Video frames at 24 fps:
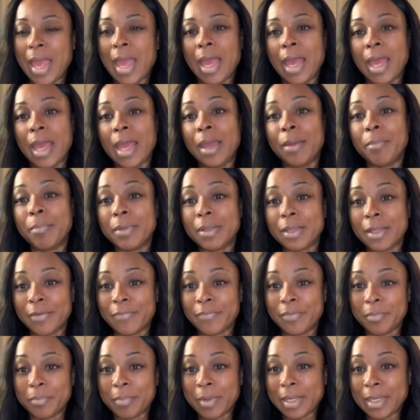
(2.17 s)
Hey beloved,
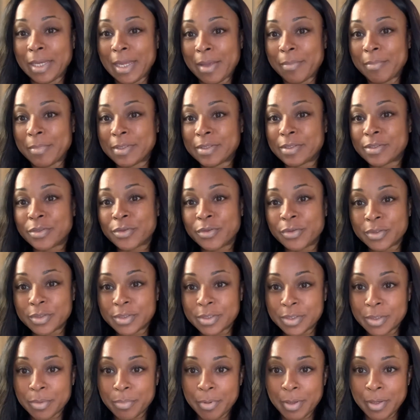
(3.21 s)
my name is Krista
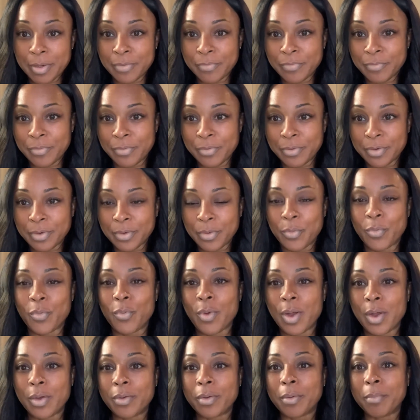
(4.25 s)
Pettiford.
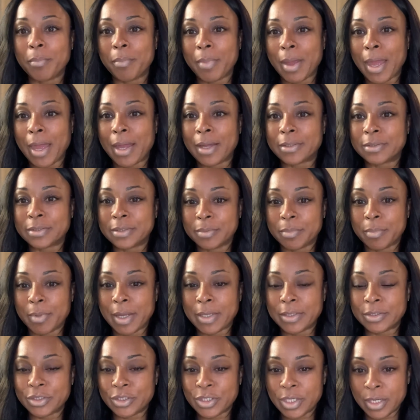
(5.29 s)
Welcome back to my
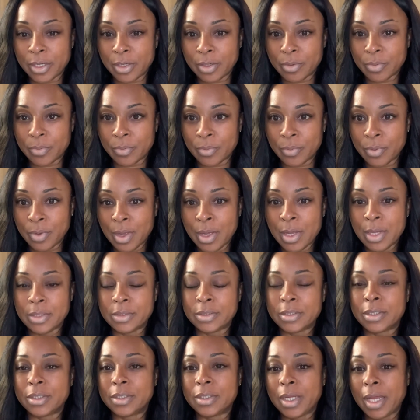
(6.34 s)
channel.
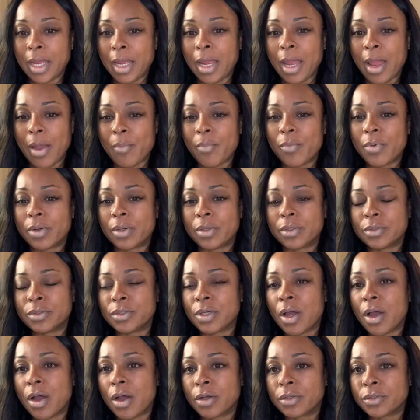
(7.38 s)
Today I want to
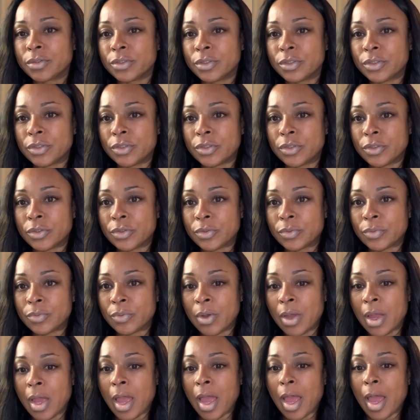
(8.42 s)
talk to you
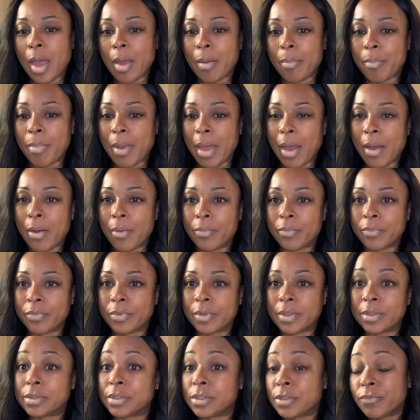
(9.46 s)
about the
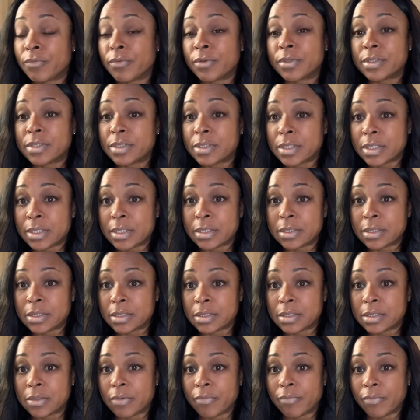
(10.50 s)
different seasons
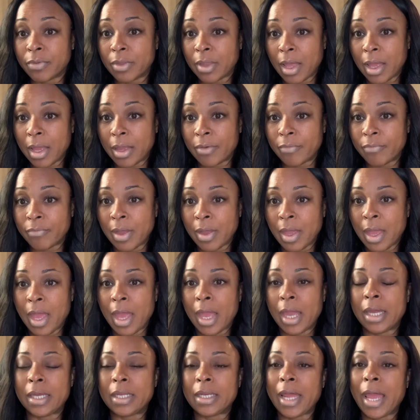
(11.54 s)
of life
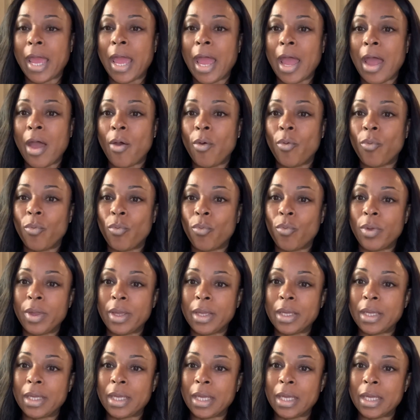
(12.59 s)
and how we
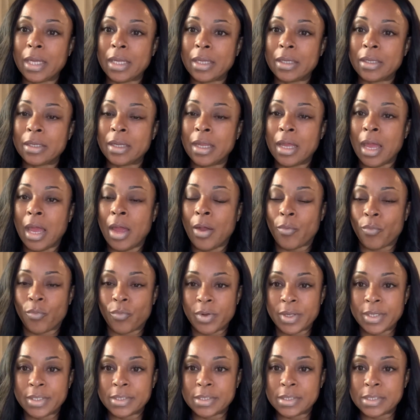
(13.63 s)
can
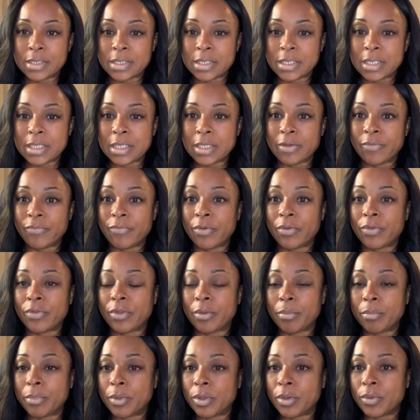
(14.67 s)
receive the
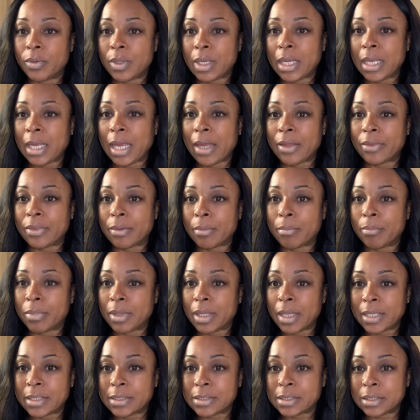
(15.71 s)
beauty and the
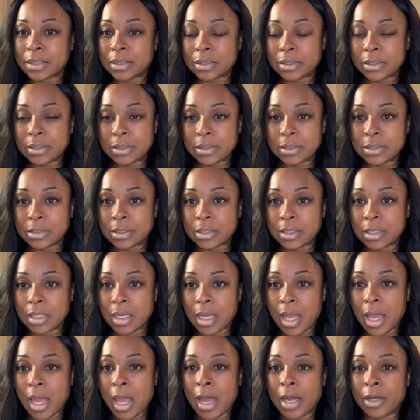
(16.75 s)
blessings,
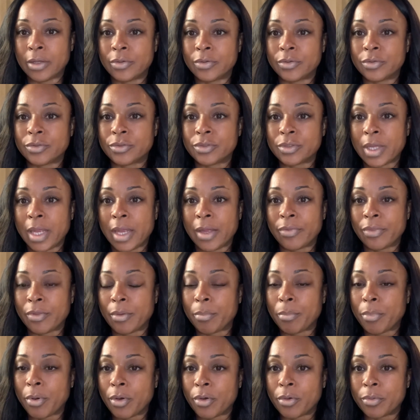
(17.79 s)
understand the
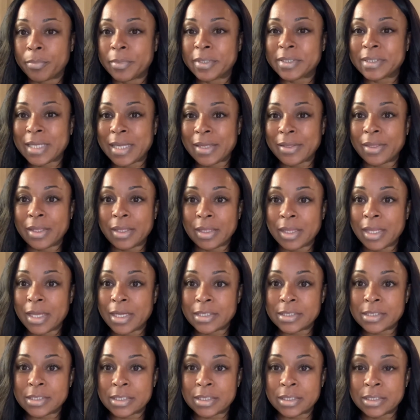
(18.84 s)
purpose and the
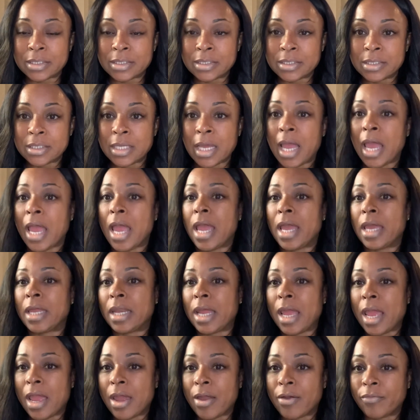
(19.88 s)
lessons in
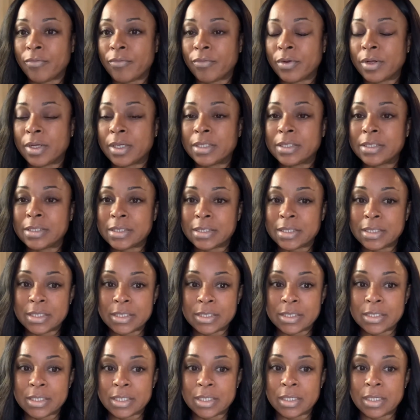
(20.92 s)
every
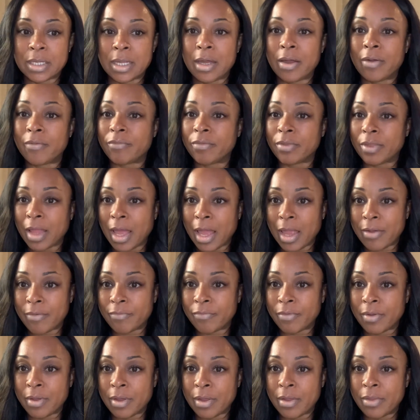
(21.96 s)
season of life
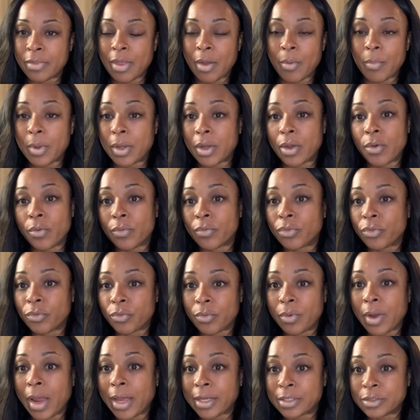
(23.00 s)
that we go through
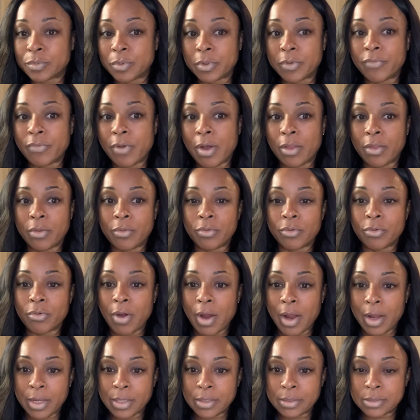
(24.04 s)
as we follow
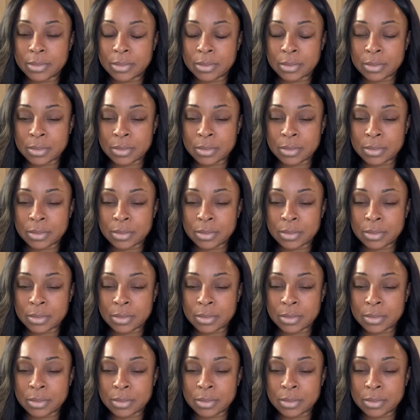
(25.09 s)
Christ.